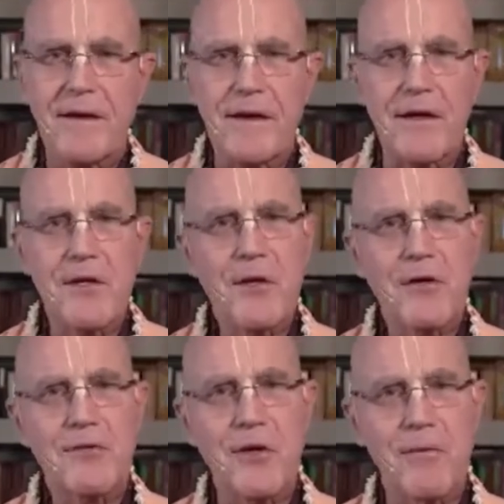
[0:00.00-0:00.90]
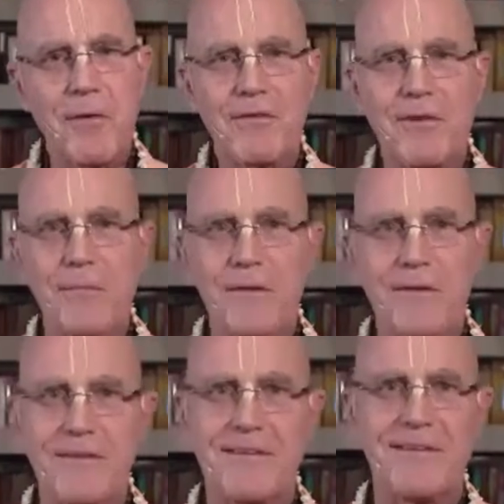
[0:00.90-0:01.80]
eating on Janmastami
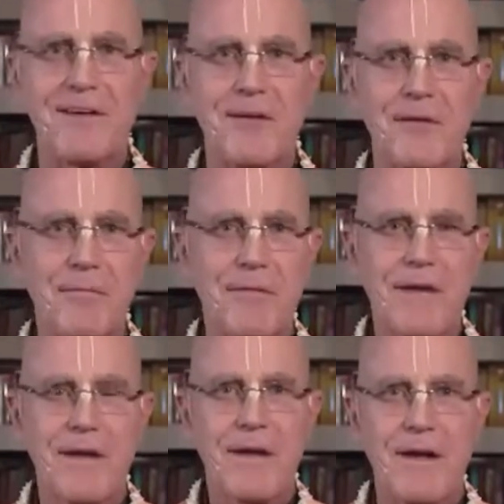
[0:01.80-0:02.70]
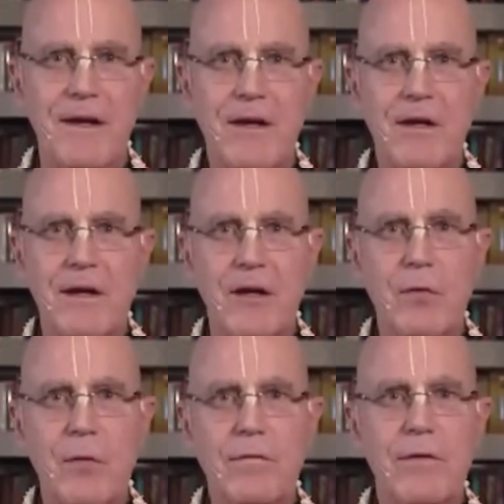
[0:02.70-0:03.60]
is a sin,
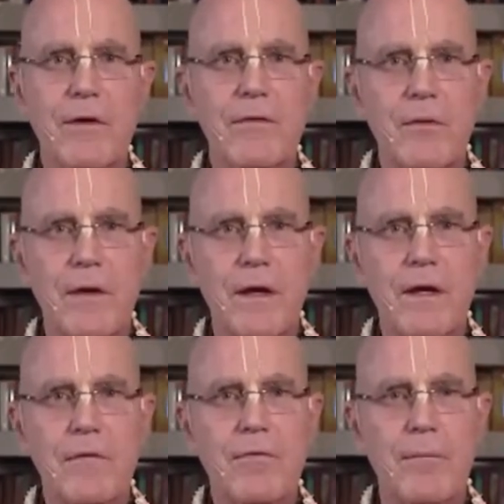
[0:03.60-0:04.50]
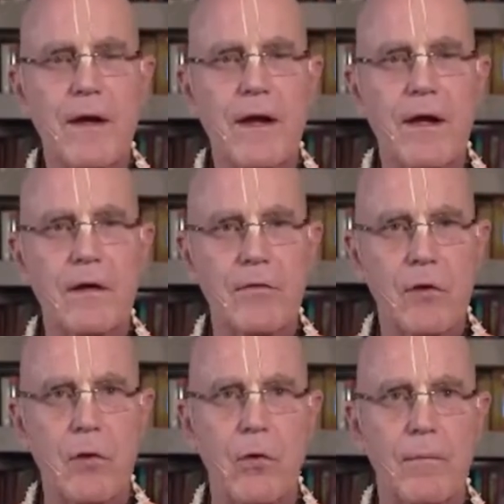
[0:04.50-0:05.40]
equivalent to eating from the hand of a
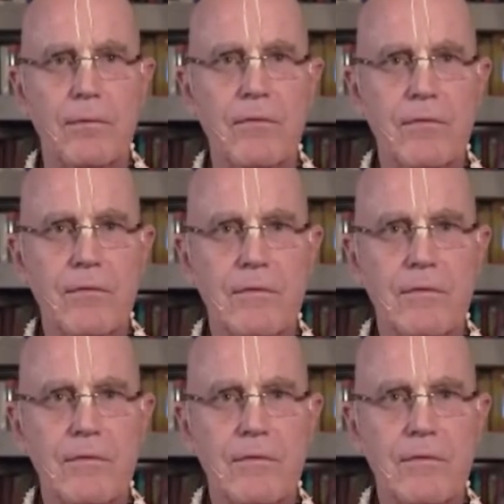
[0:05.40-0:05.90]
corpse.